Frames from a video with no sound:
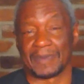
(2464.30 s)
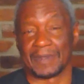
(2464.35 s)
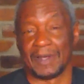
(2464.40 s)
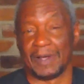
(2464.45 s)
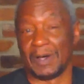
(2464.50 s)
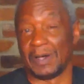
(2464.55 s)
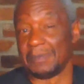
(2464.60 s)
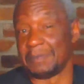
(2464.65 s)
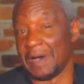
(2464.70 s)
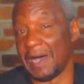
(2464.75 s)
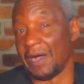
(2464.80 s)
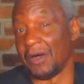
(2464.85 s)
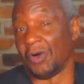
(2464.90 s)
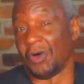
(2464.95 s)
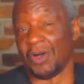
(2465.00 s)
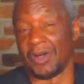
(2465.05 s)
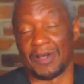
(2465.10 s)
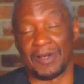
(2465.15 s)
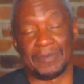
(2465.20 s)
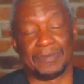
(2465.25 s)
on my
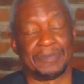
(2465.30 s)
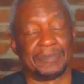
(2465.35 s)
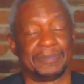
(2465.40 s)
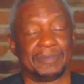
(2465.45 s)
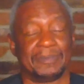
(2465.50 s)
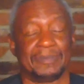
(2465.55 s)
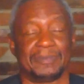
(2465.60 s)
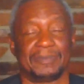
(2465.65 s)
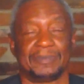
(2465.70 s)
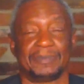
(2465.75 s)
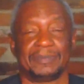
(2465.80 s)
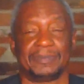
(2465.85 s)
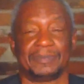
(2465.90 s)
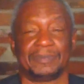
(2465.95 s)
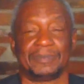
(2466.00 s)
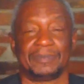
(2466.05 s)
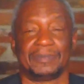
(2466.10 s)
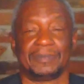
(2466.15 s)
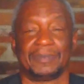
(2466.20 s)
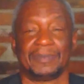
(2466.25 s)
arm.
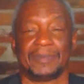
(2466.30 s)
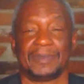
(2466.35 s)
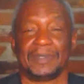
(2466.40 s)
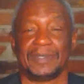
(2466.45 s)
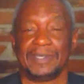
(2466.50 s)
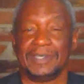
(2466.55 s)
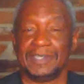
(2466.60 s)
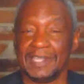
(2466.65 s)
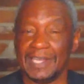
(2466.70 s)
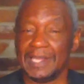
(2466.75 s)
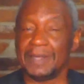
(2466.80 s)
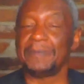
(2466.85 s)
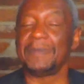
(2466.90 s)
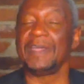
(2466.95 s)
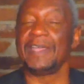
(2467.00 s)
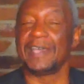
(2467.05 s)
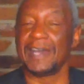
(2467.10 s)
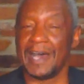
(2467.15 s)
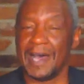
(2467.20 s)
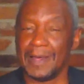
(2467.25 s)
Then it
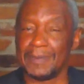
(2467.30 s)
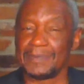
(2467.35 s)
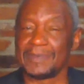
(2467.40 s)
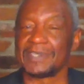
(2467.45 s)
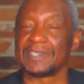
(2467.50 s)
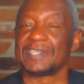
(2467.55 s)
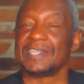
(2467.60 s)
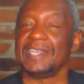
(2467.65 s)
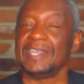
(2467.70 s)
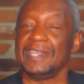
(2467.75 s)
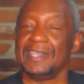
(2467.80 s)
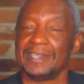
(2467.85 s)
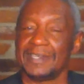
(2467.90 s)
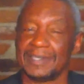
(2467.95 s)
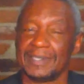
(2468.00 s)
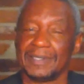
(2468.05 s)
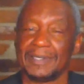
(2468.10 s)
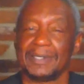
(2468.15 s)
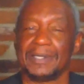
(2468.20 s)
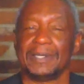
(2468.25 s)
becomes the
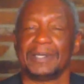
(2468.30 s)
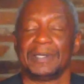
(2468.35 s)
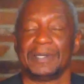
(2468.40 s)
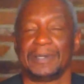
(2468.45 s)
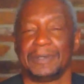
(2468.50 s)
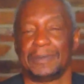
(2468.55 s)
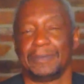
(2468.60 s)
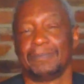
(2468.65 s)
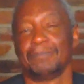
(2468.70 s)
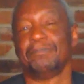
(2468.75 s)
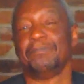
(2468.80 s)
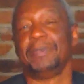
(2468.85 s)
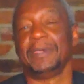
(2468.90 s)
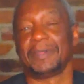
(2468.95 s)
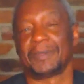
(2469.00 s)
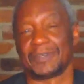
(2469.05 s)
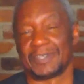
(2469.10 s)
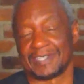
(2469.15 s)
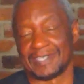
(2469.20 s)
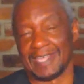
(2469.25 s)

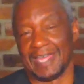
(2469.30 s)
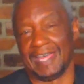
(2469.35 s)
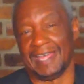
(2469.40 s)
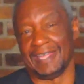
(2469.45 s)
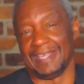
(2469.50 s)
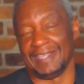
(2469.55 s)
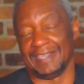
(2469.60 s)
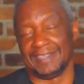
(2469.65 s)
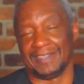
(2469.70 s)
bitter side.